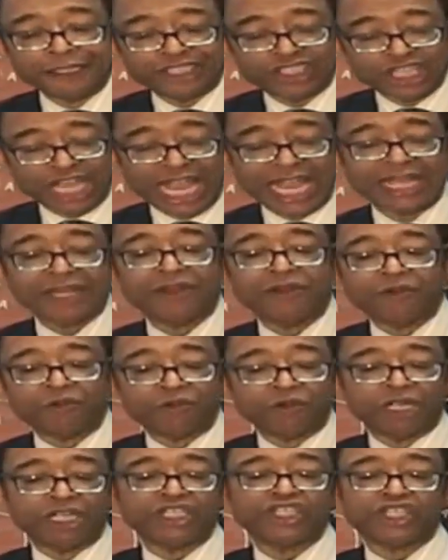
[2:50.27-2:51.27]
China,
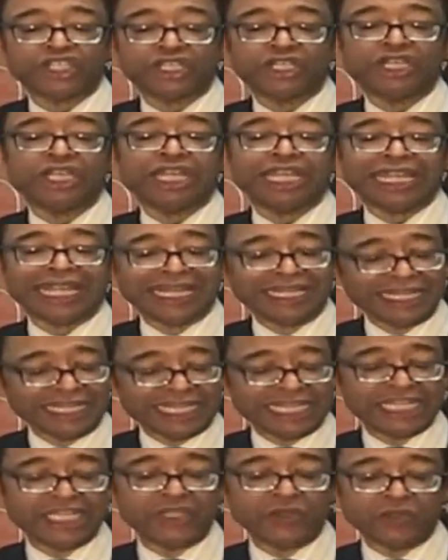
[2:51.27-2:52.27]
Russia, and the
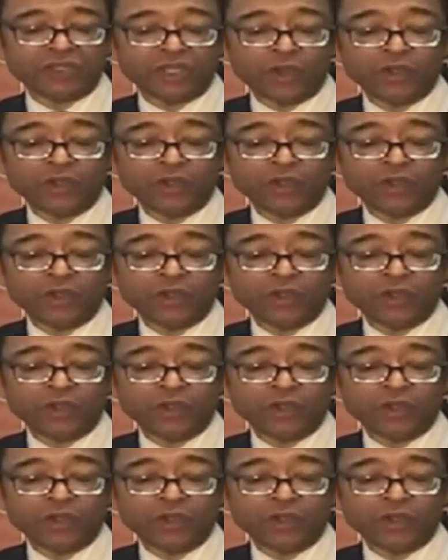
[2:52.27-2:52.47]
EU.